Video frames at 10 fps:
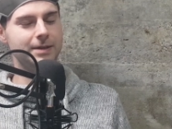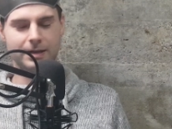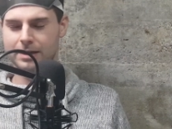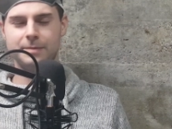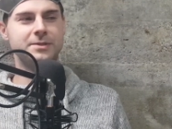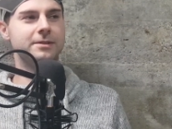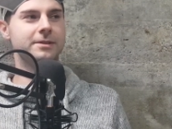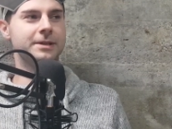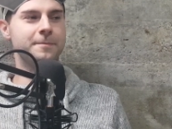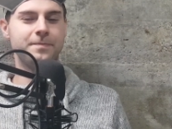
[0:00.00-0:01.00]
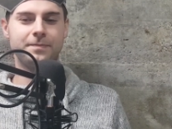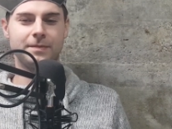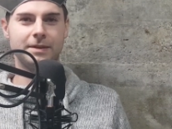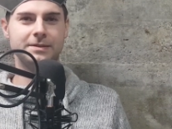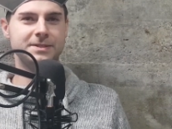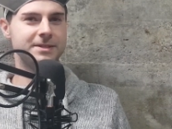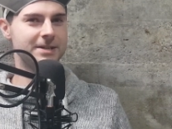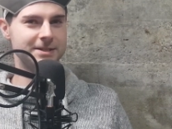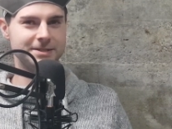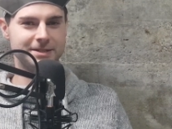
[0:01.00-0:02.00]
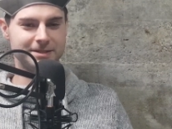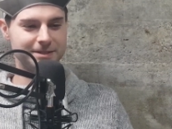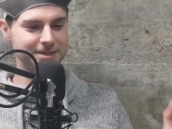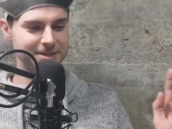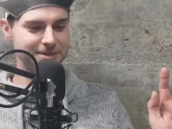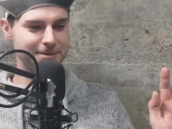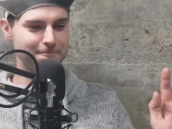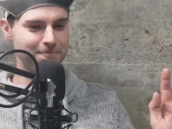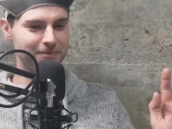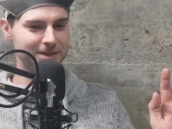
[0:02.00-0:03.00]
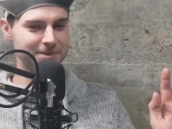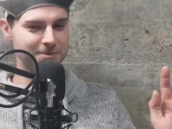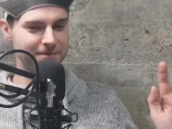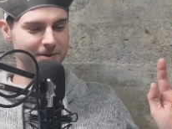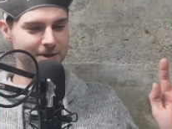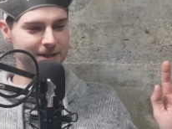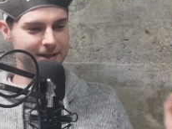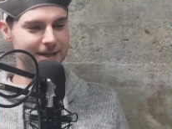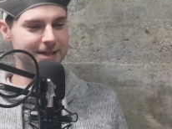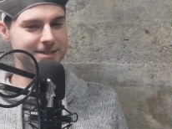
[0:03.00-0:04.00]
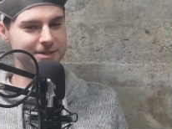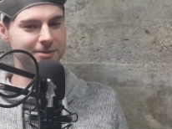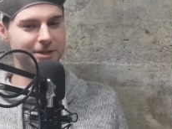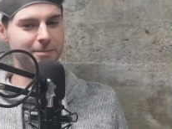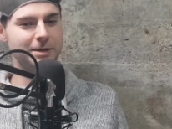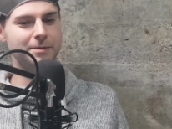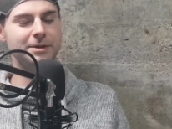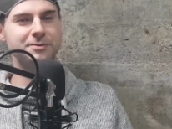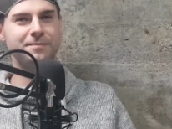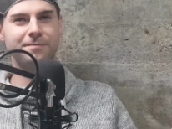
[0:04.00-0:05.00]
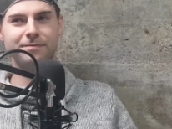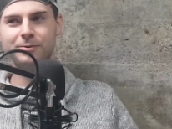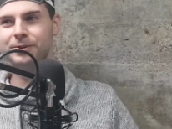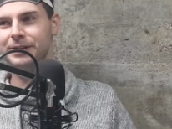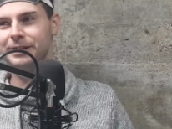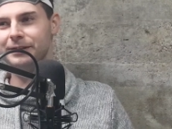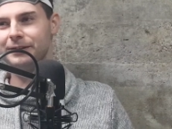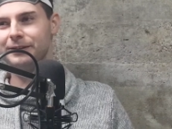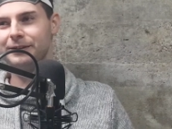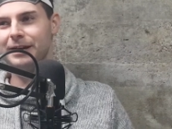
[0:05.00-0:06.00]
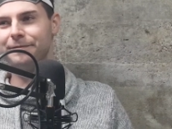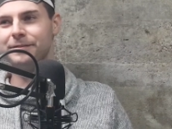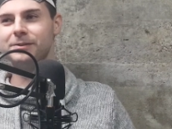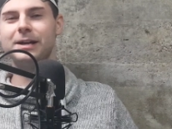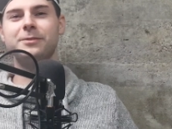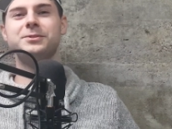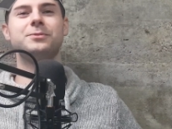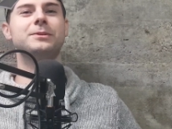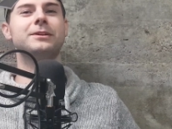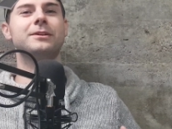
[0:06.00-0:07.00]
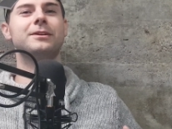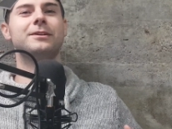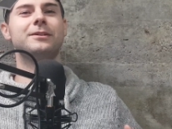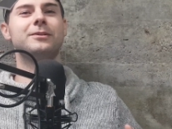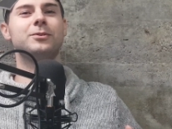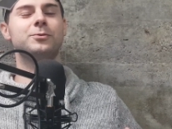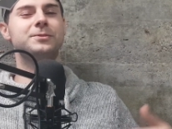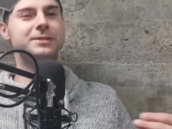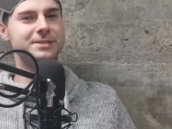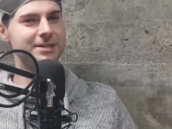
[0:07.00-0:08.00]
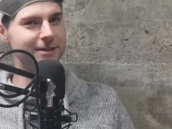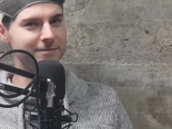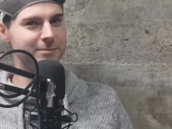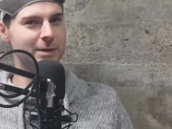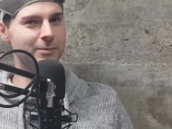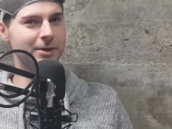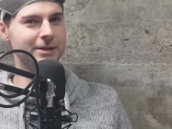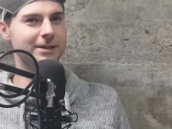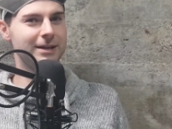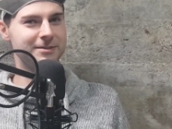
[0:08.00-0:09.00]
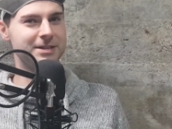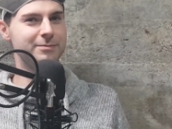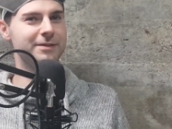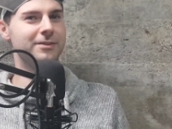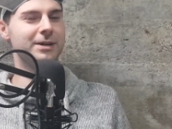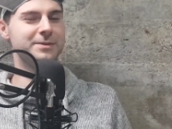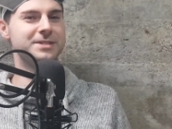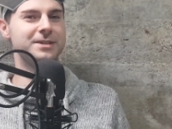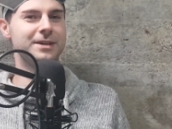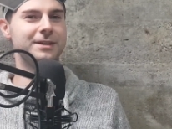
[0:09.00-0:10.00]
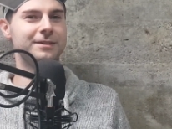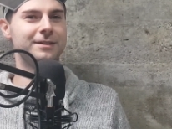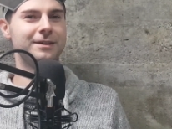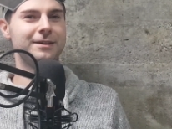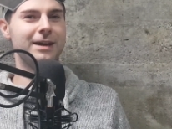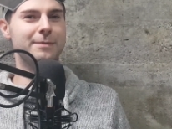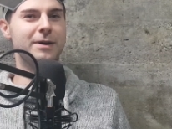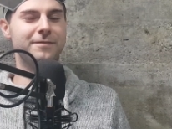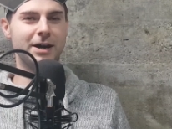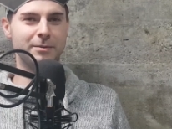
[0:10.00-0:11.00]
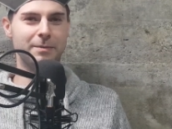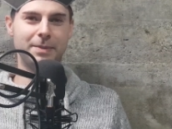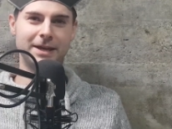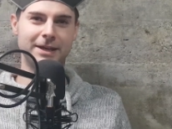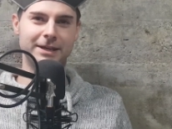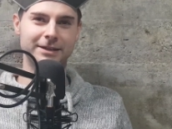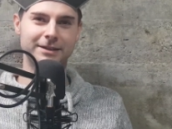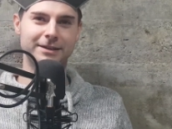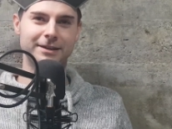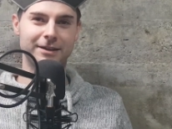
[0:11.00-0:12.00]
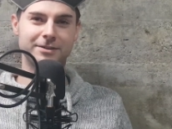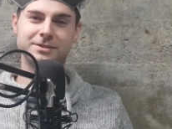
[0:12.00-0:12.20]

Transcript: Yeah, absolutely. Six out of six. This is this was a very easy drinking beer, but it was fruity. It felt like it was doing good stuff to my body. Like I was getting my vitamin C and my vitamin P. Because